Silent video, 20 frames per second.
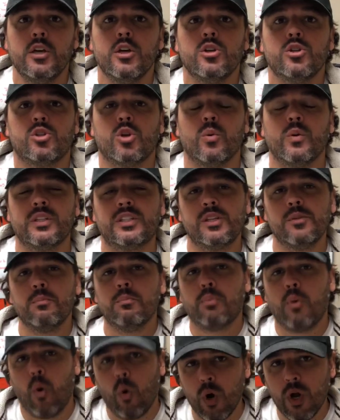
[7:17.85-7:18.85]
So it's
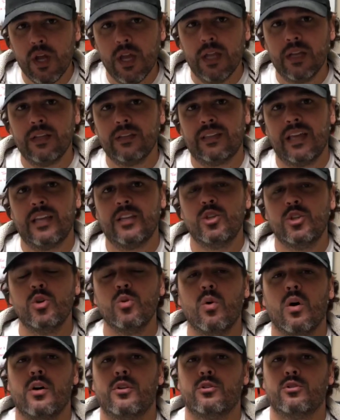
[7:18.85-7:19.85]
important that
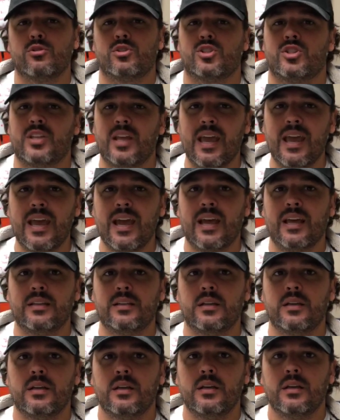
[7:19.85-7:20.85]
you
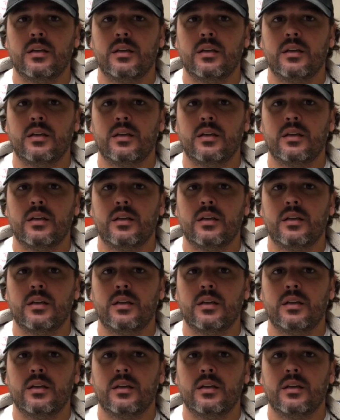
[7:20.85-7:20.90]
understand